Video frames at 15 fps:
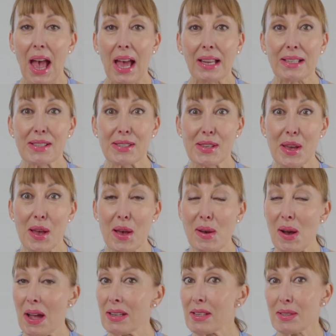And
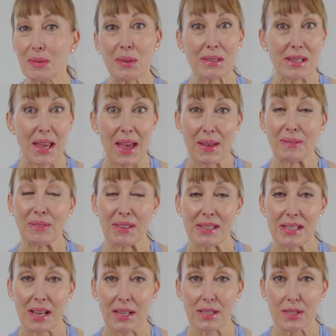so I just want to
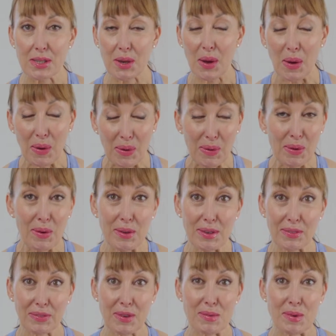emphasize to all
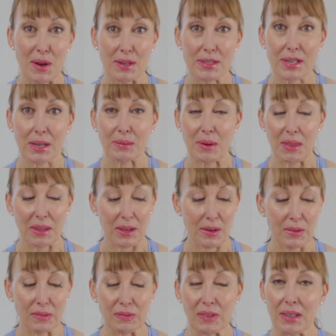of you watching, whether
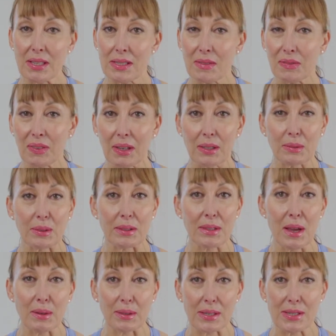you're fit as a fiddle with
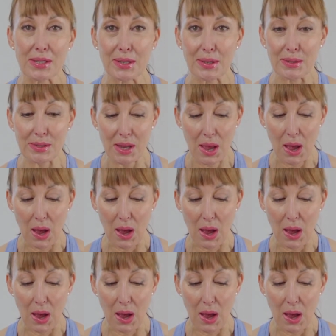no issues